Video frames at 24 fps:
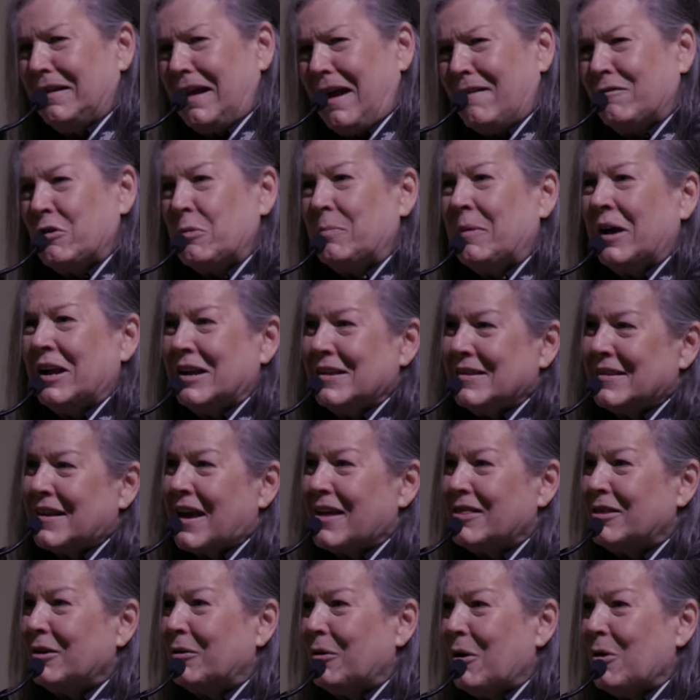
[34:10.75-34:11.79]
everybody's
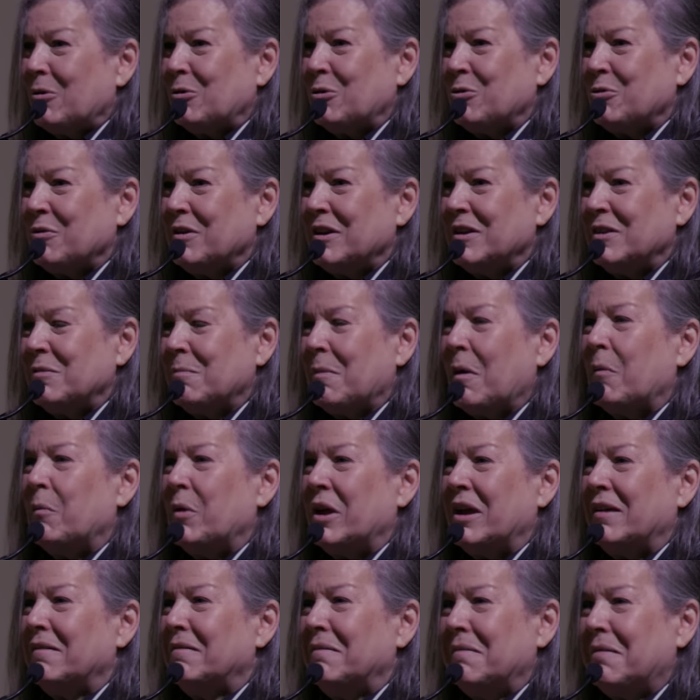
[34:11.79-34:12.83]
got their oak trees, but
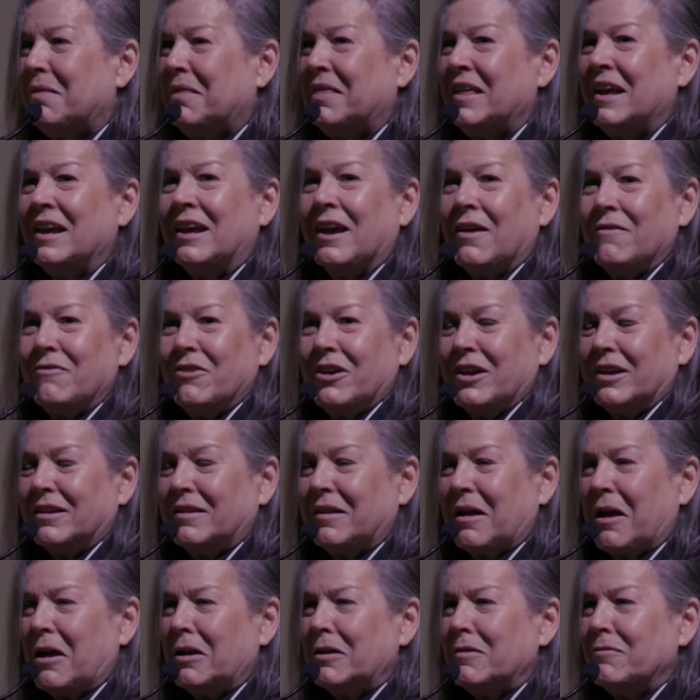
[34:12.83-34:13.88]
we think of it
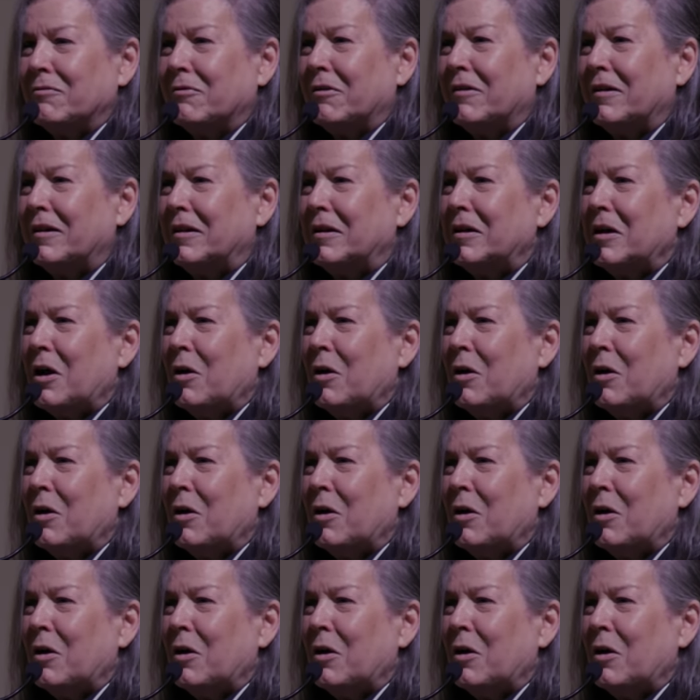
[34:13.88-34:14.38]
kind of uh,